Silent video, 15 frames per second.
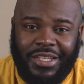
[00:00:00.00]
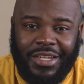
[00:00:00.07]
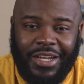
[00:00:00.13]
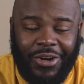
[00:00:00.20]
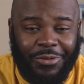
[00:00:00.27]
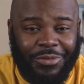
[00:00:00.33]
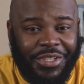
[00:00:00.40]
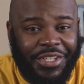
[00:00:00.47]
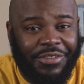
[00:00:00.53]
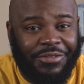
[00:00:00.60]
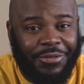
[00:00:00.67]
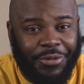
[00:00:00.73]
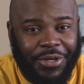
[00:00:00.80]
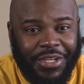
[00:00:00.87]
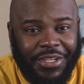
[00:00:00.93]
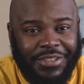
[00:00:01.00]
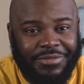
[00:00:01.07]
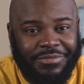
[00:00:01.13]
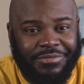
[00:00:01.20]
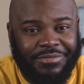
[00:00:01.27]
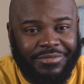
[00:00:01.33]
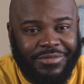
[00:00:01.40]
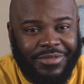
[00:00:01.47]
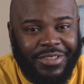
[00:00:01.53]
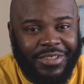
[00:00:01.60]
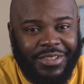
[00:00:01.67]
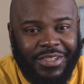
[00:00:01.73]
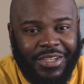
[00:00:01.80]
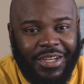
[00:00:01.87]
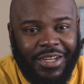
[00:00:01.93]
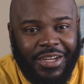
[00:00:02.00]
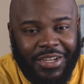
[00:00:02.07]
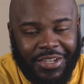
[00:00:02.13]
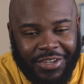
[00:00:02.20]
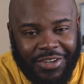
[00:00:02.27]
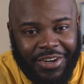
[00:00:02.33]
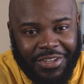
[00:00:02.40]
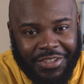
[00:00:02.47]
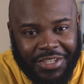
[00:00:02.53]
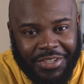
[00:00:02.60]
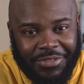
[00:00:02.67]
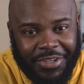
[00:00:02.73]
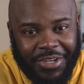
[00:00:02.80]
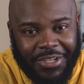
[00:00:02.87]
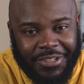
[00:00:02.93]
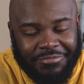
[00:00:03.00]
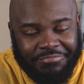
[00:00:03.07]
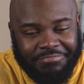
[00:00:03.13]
I will be giving away a hundred dollar gift card.